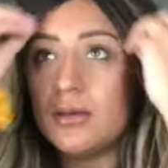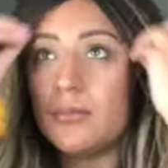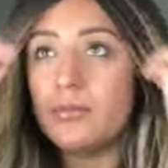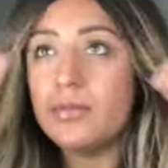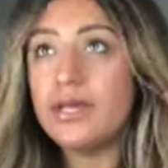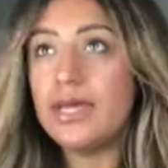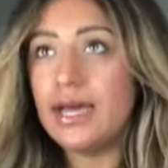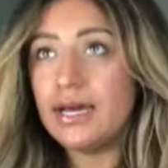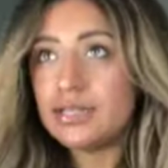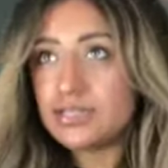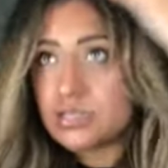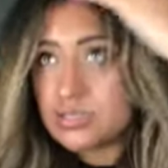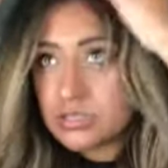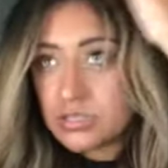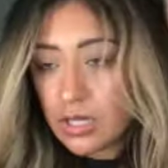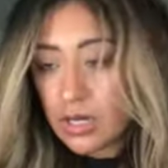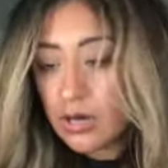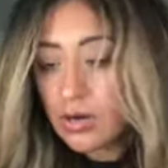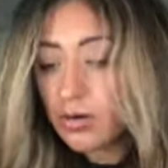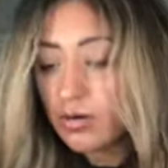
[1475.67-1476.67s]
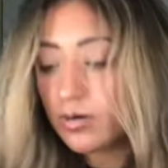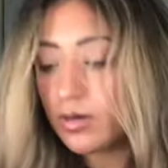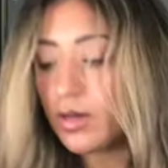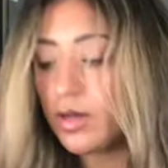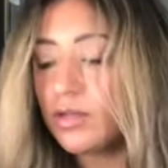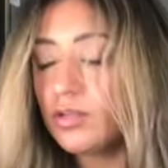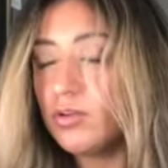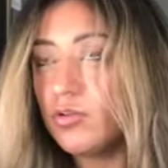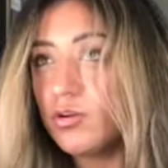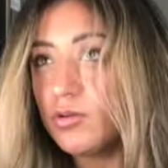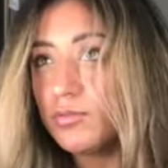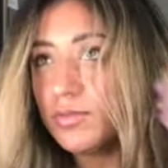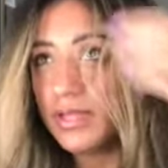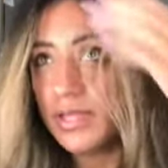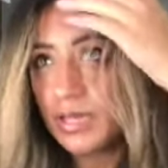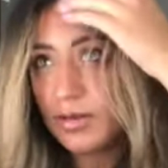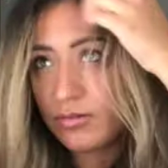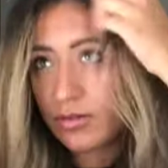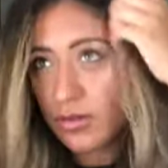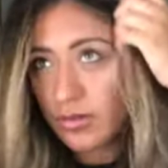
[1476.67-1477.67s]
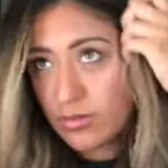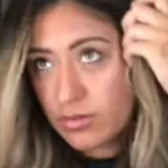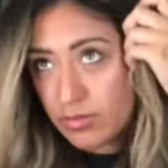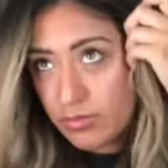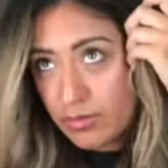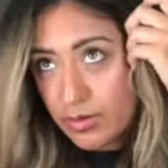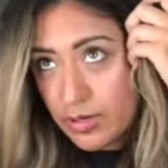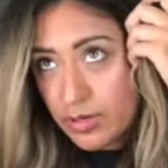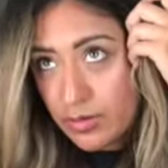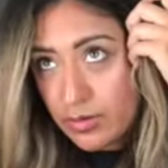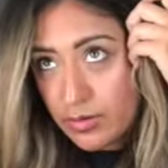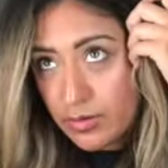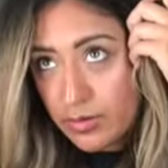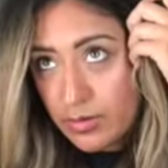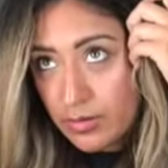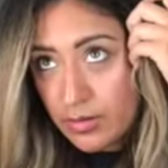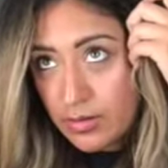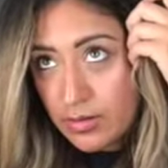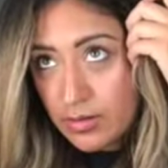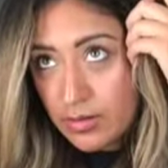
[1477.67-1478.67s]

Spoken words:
But yeah, so normally I would go through,